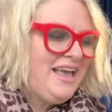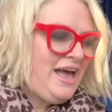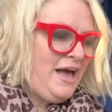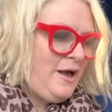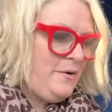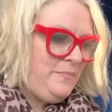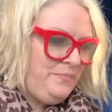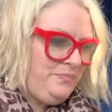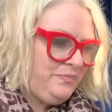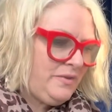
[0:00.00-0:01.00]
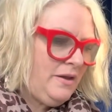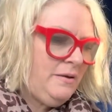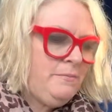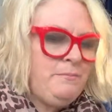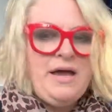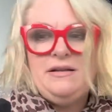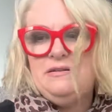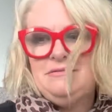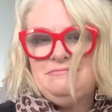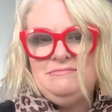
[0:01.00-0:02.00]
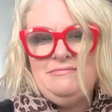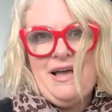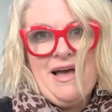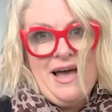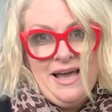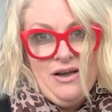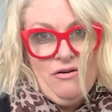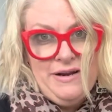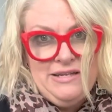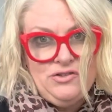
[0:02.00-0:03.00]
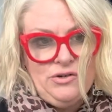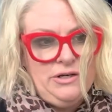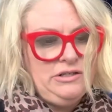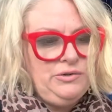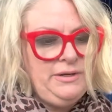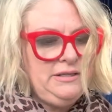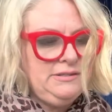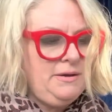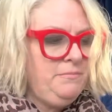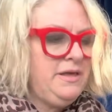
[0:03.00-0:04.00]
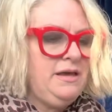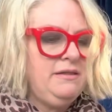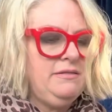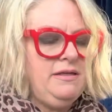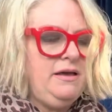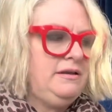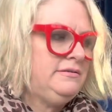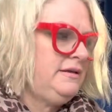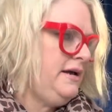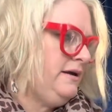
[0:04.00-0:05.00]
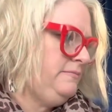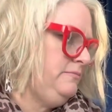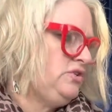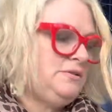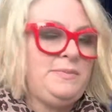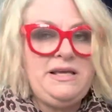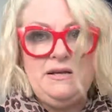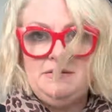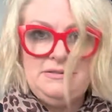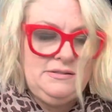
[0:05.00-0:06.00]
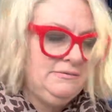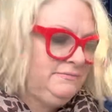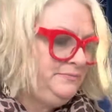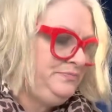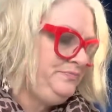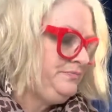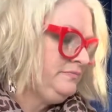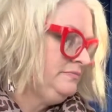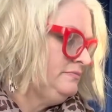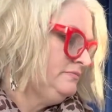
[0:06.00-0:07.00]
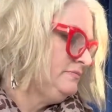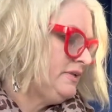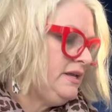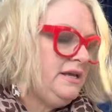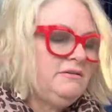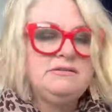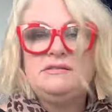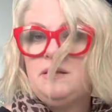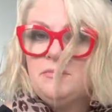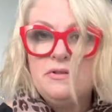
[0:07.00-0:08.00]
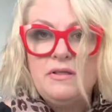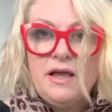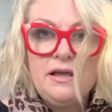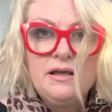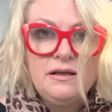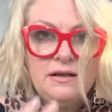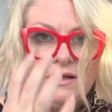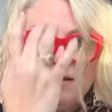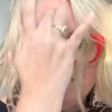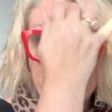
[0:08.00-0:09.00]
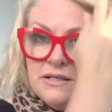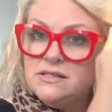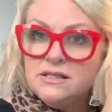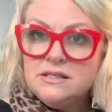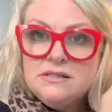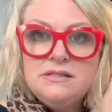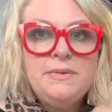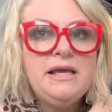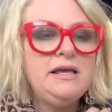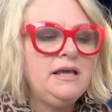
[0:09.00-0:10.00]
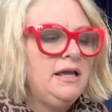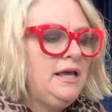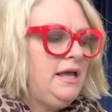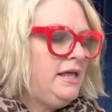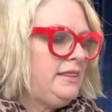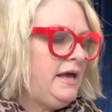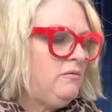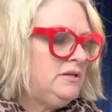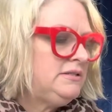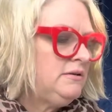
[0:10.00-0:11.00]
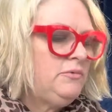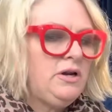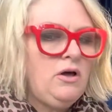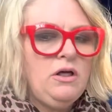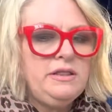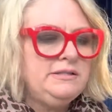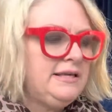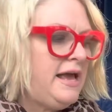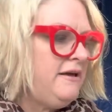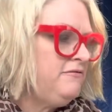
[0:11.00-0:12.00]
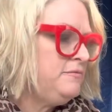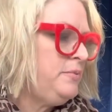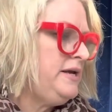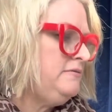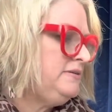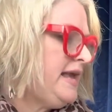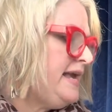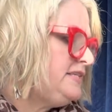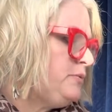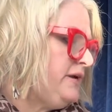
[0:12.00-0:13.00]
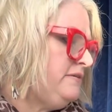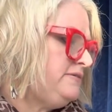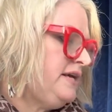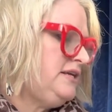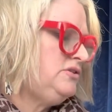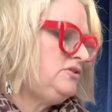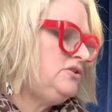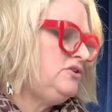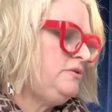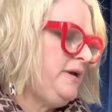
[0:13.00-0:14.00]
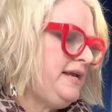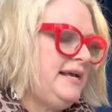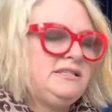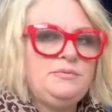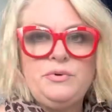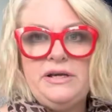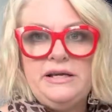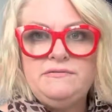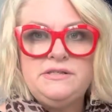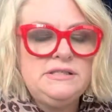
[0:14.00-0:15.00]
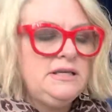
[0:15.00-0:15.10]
But I already started doing something that just because it seemed like it made sense to me, and that was when all these case briefs. I used to do my case briefs.